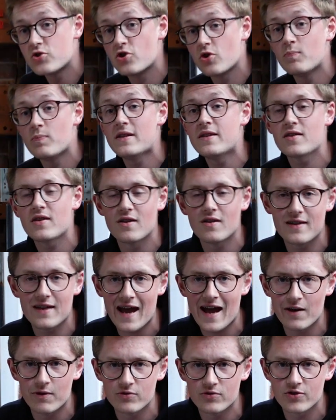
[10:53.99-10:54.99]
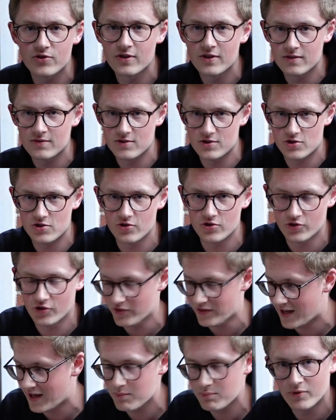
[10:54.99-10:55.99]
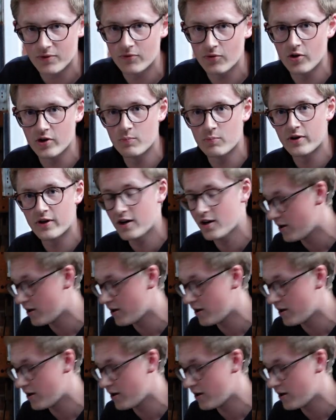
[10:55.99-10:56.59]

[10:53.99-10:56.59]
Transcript: should be turned out. You should have done that before you put it